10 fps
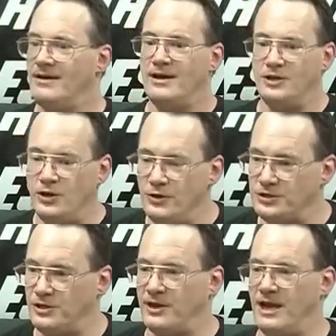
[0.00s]
Use
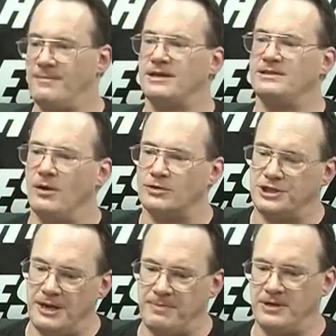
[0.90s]
your gimmicks. Don't
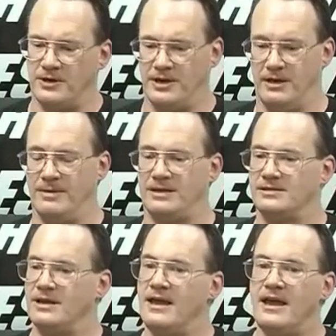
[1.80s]
cheapen your
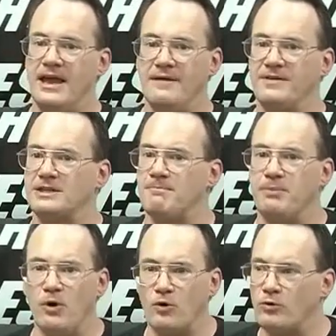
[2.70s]
gimmicks. If it's a
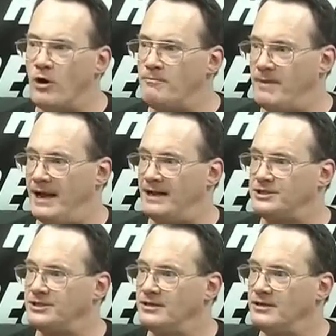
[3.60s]
bull rope
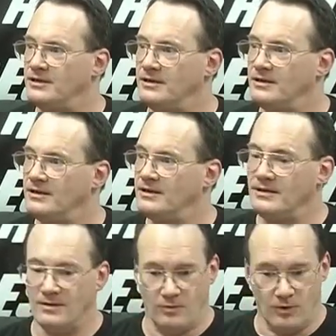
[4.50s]
match,
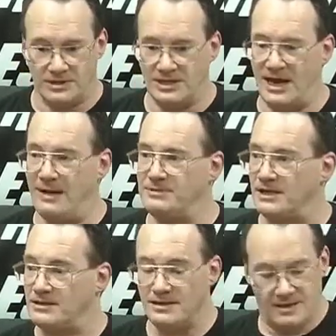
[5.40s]
what's the object?